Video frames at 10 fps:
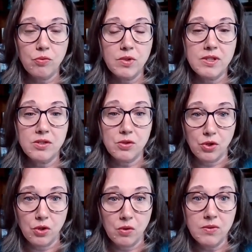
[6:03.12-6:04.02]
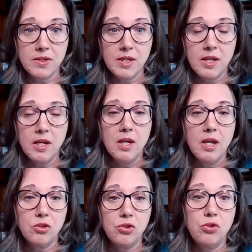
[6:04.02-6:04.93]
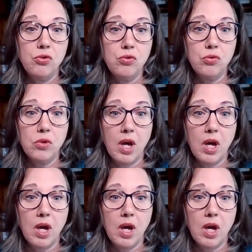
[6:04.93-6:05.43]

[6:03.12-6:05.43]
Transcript: reserves to